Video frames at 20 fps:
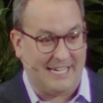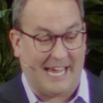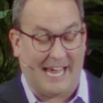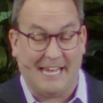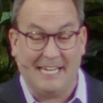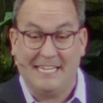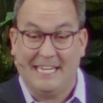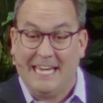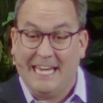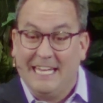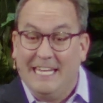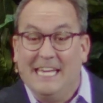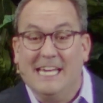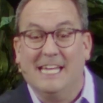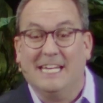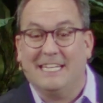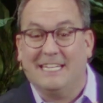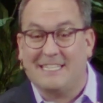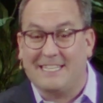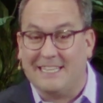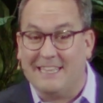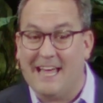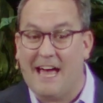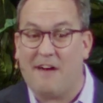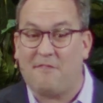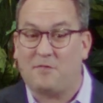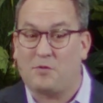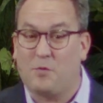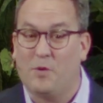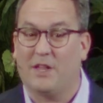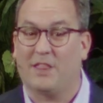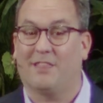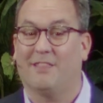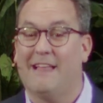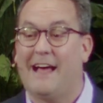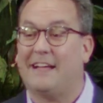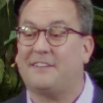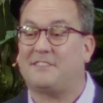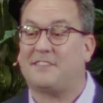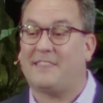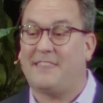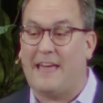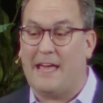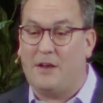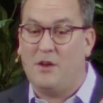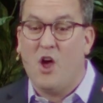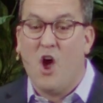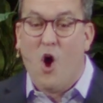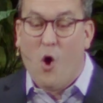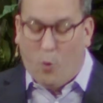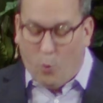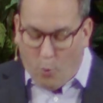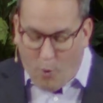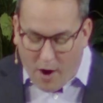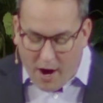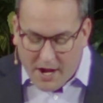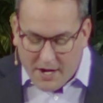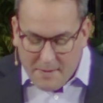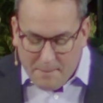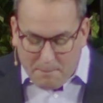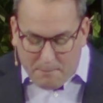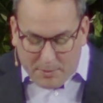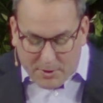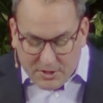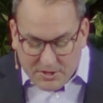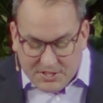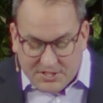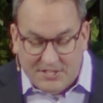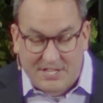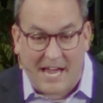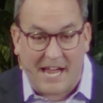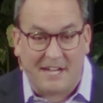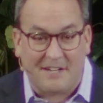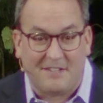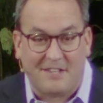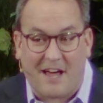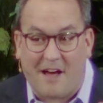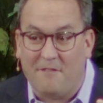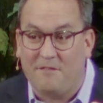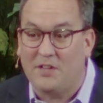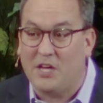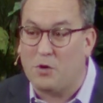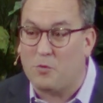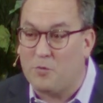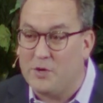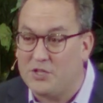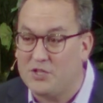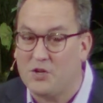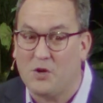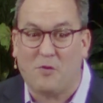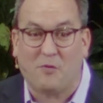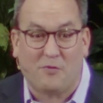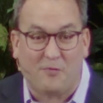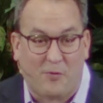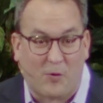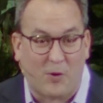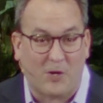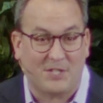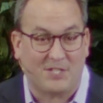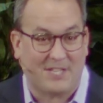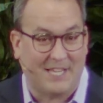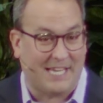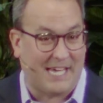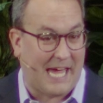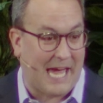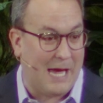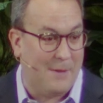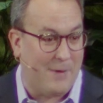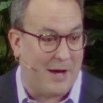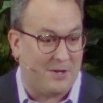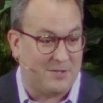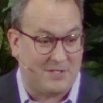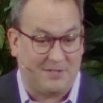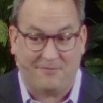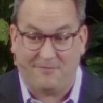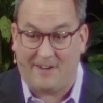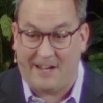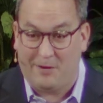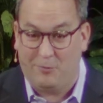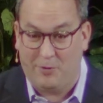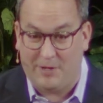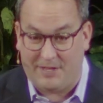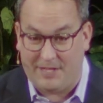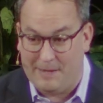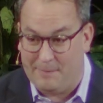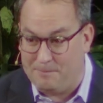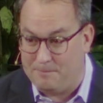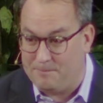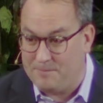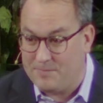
And Gideon is left with less than one percent of the original force that came out to fight with him.